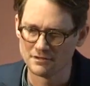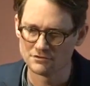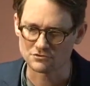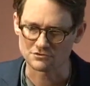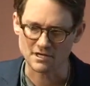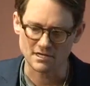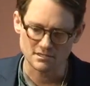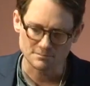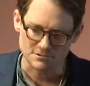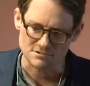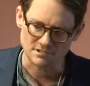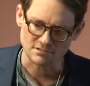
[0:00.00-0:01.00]
So
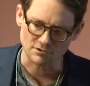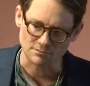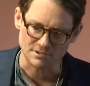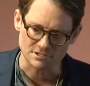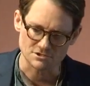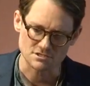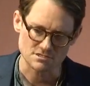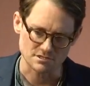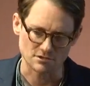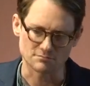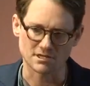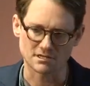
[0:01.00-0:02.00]
90% of our patients
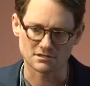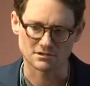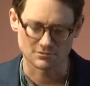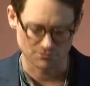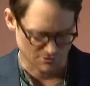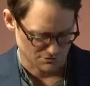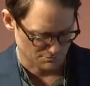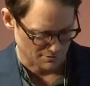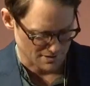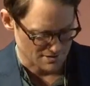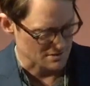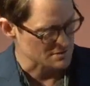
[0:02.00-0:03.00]
that are making it through this
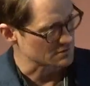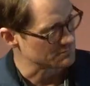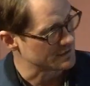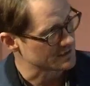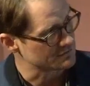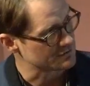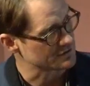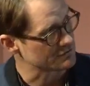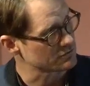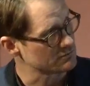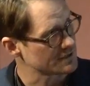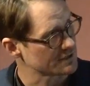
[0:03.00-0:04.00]
process are benefiting
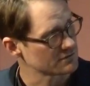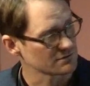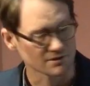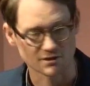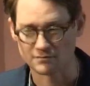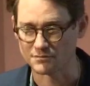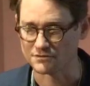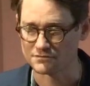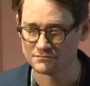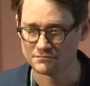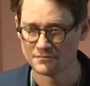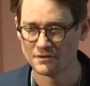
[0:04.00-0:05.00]
from medical
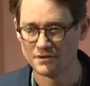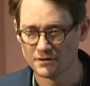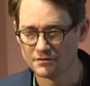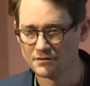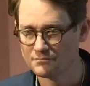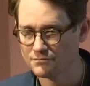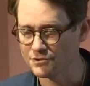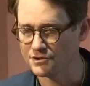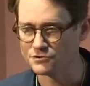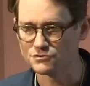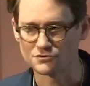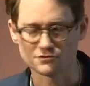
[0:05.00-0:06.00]
cannabis.
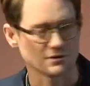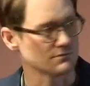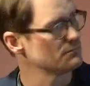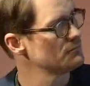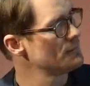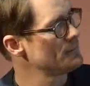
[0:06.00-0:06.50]
Pretty interesting.